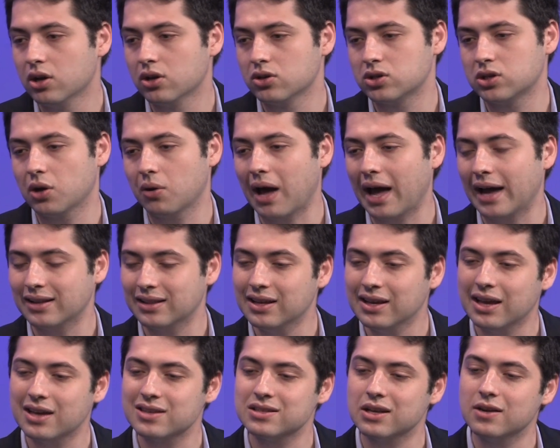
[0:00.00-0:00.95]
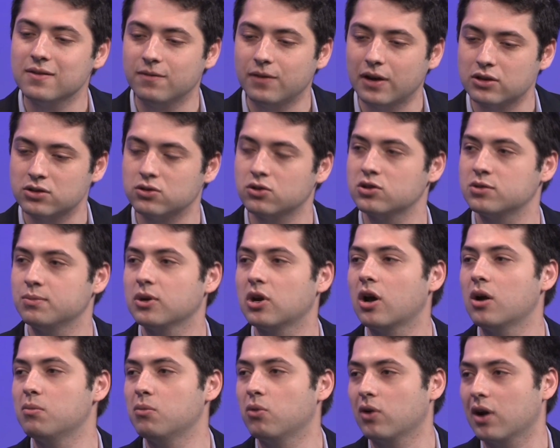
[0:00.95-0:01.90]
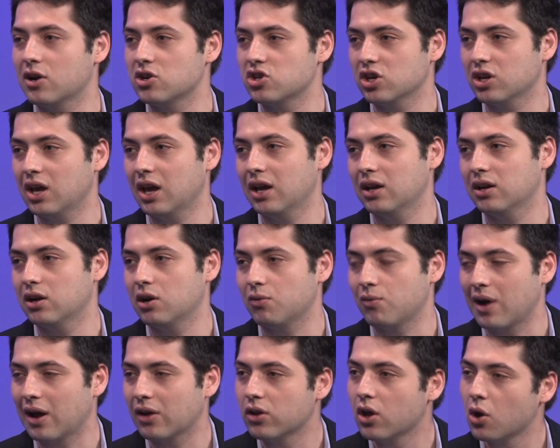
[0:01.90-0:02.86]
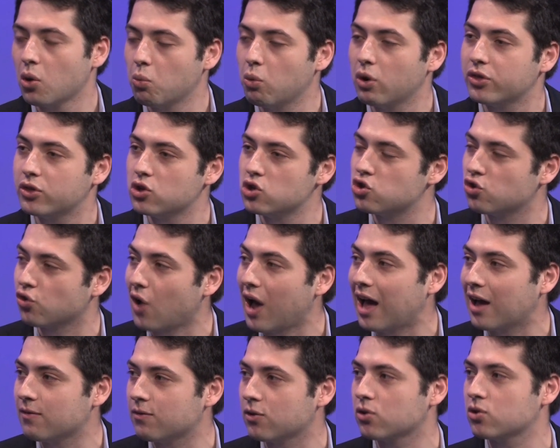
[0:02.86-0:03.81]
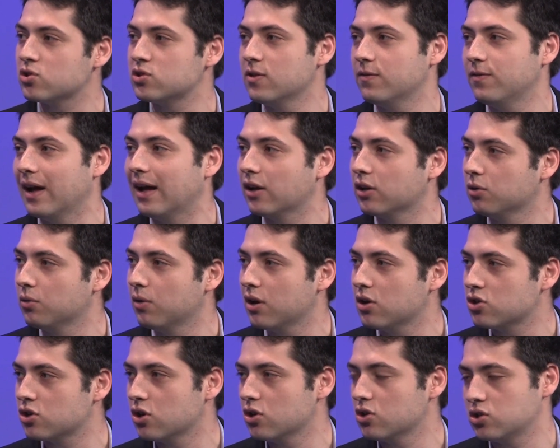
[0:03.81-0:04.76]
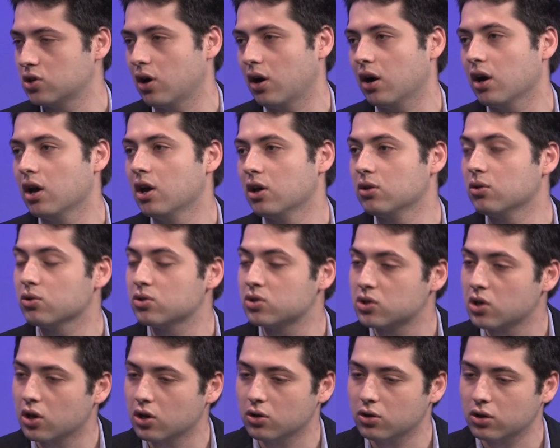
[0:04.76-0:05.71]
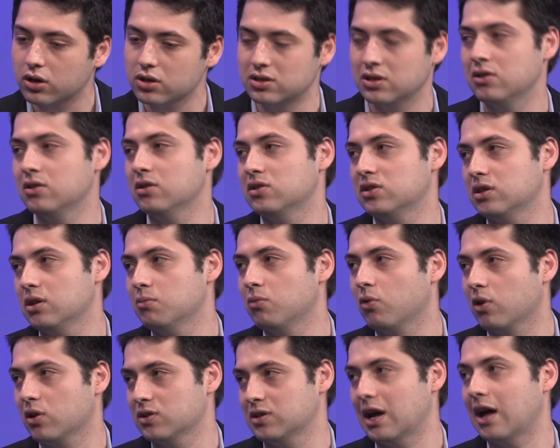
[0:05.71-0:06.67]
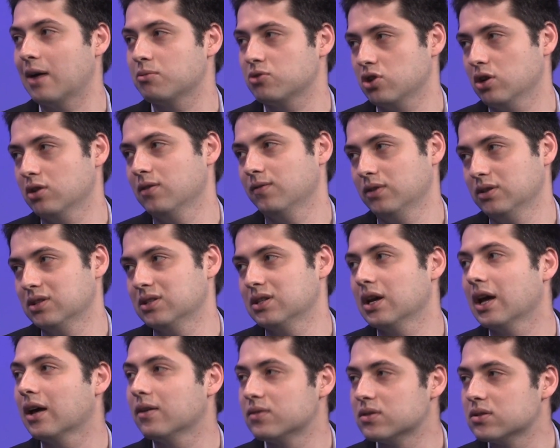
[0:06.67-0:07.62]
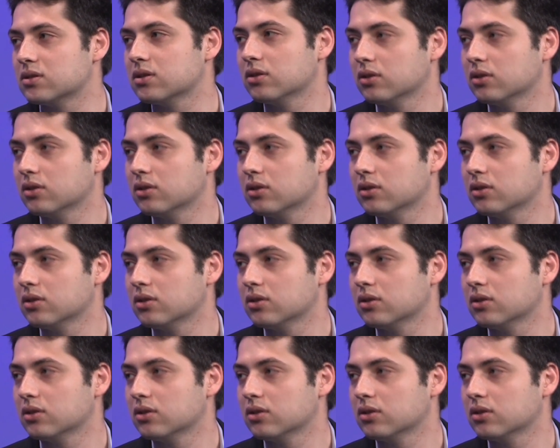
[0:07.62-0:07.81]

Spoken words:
So I think as investors become more educated around what the drivers, evaluations are, you'll continue to see more adoption of ETFs.